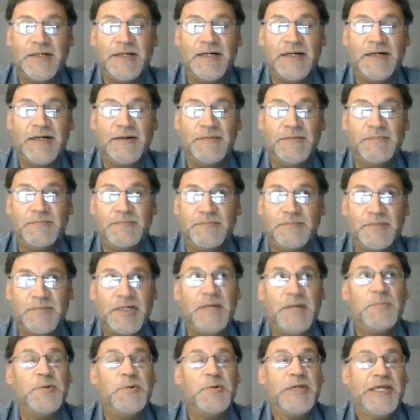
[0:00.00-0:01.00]
a
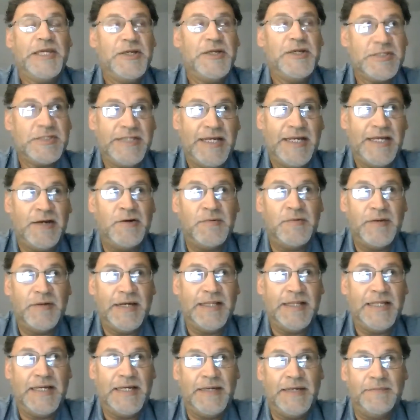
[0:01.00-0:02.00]
couple of years now,
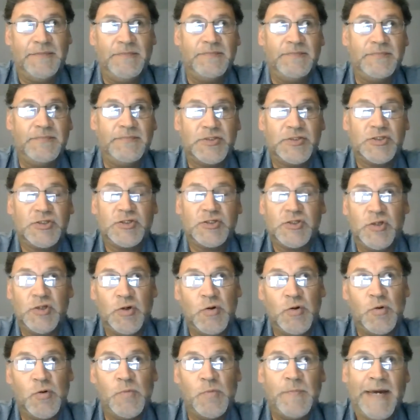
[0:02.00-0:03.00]
and I'm
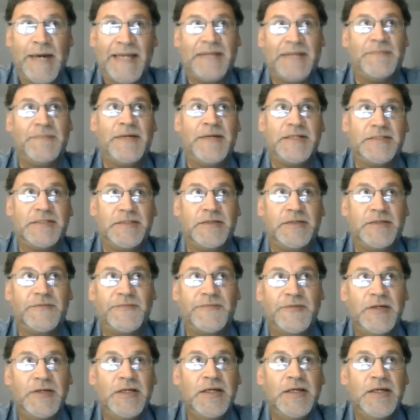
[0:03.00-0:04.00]
so mad at
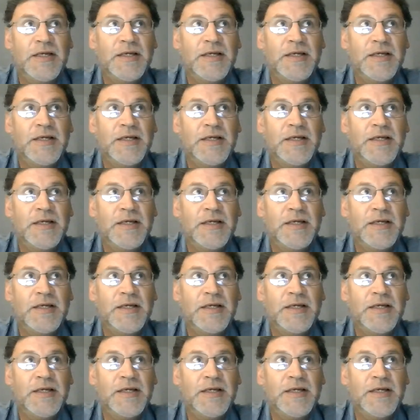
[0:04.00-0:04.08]
myself